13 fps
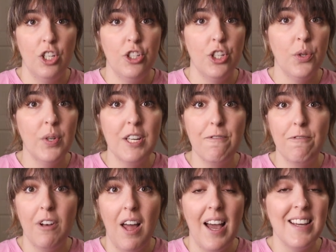Judy
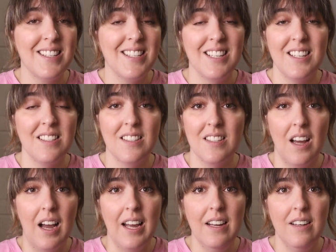flies to his
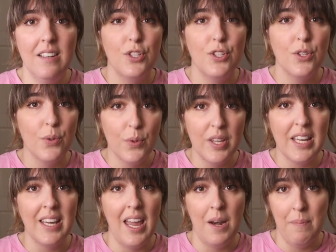side,
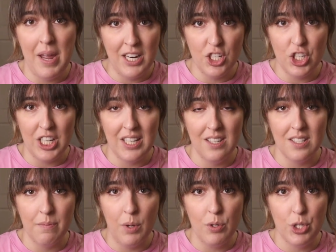soothing and managing his
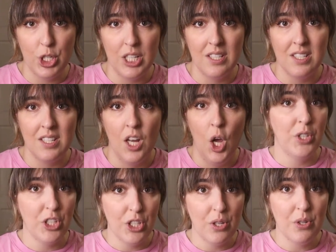emotions,
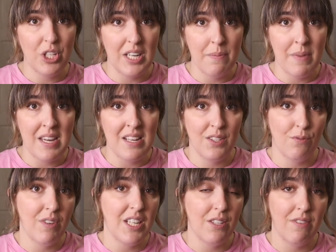which usually means
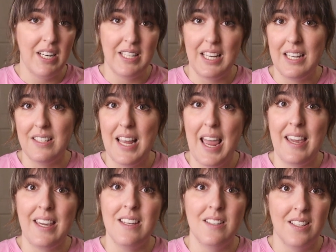redirecting his
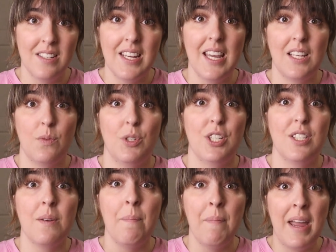anger into sex, which
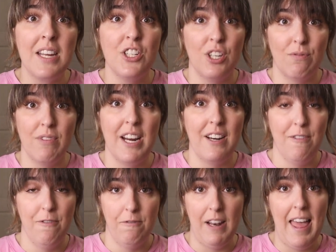is a major
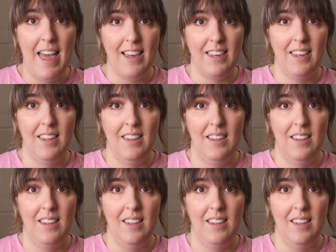red flag.